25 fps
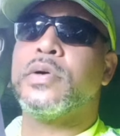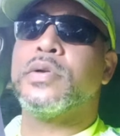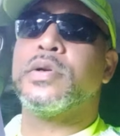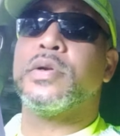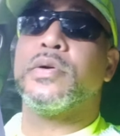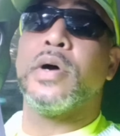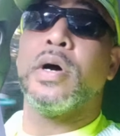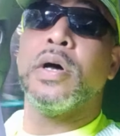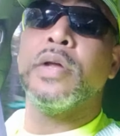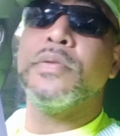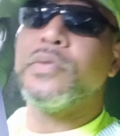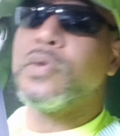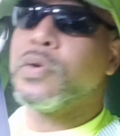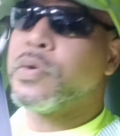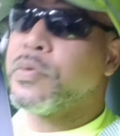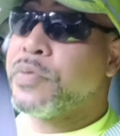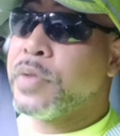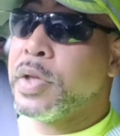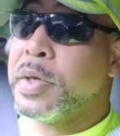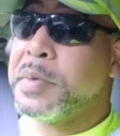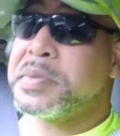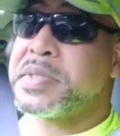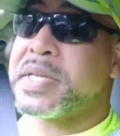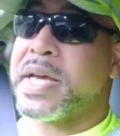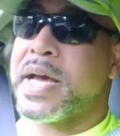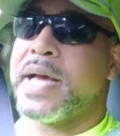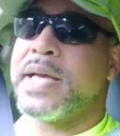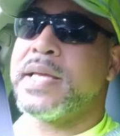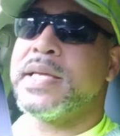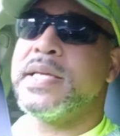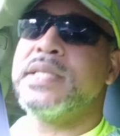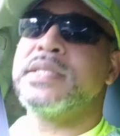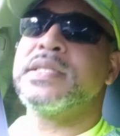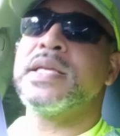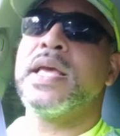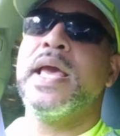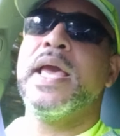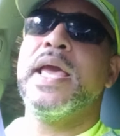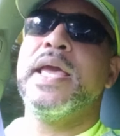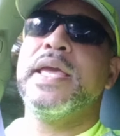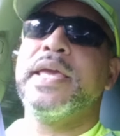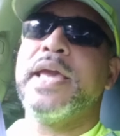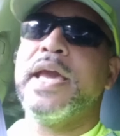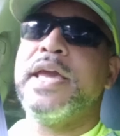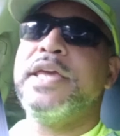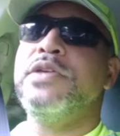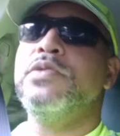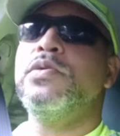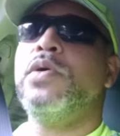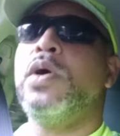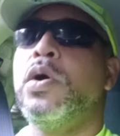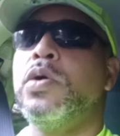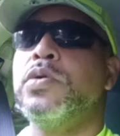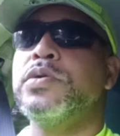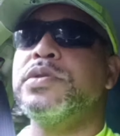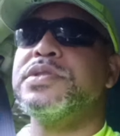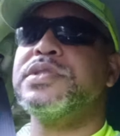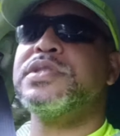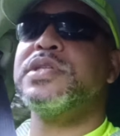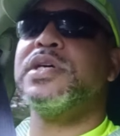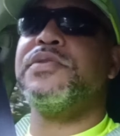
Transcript: On the flip side is, can you own